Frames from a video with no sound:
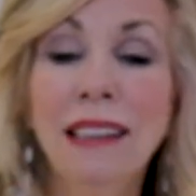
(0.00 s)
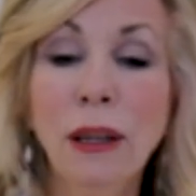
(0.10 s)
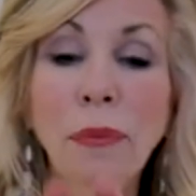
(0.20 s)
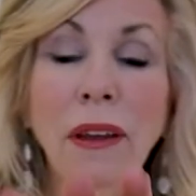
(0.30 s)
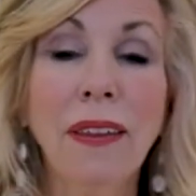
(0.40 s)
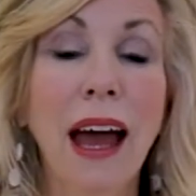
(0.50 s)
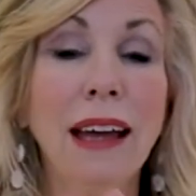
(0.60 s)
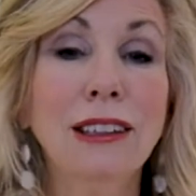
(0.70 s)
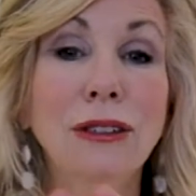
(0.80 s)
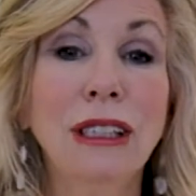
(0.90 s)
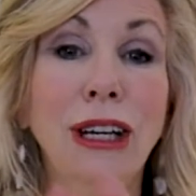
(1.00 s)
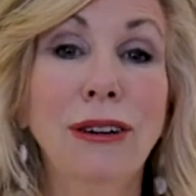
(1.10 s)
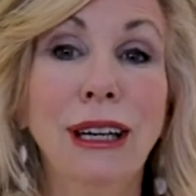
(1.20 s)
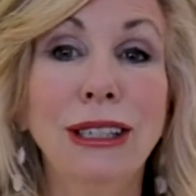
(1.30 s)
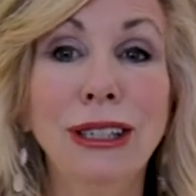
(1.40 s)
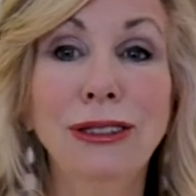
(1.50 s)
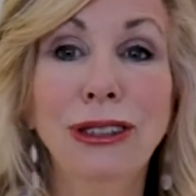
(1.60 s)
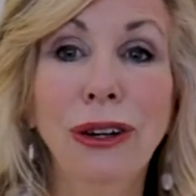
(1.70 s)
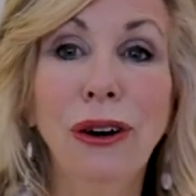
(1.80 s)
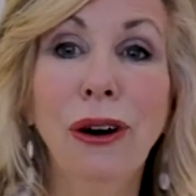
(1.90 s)
something that is near and dear
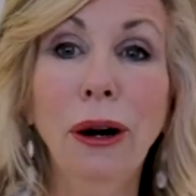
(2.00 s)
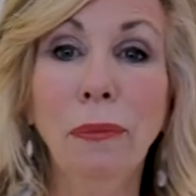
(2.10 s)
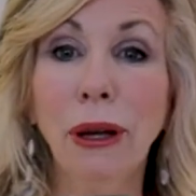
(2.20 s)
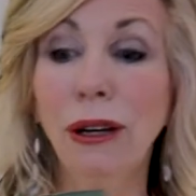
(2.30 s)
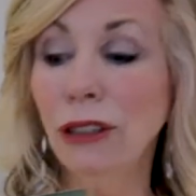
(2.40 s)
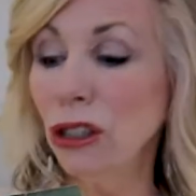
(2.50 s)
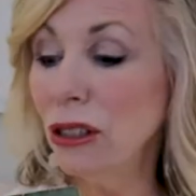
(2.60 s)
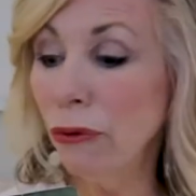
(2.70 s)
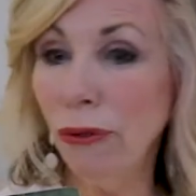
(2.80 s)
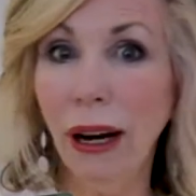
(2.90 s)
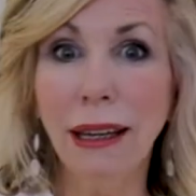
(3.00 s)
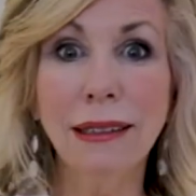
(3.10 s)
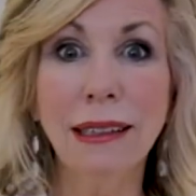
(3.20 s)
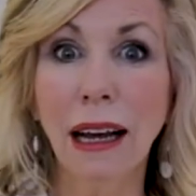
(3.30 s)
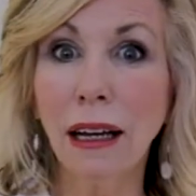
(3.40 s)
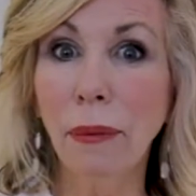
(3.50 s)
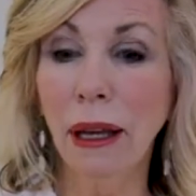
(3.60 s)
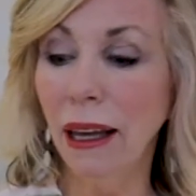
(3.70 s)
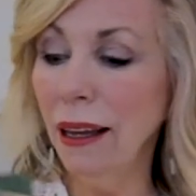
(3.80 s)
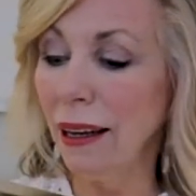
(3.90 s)
to your heart, but you're just afraid it's not
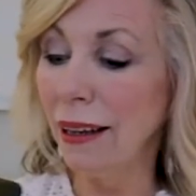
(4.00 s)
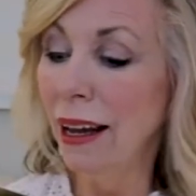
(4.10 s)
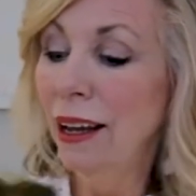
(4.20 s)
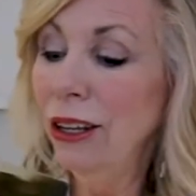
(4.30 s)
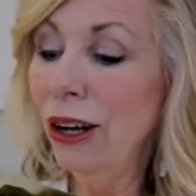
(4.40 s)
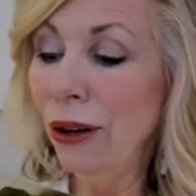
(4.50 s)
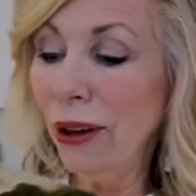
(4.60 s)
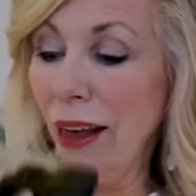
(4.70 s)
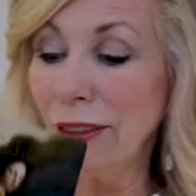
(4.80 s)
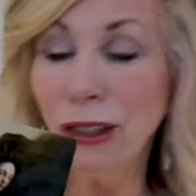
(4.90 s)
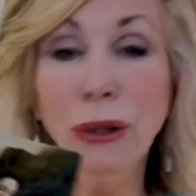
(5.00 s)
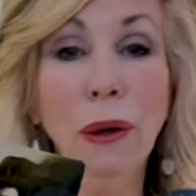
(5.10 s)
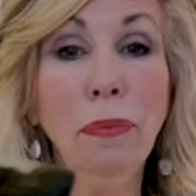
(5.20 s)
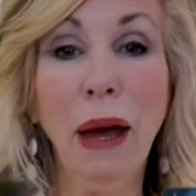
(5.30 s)
coming in. You know, you have the Two of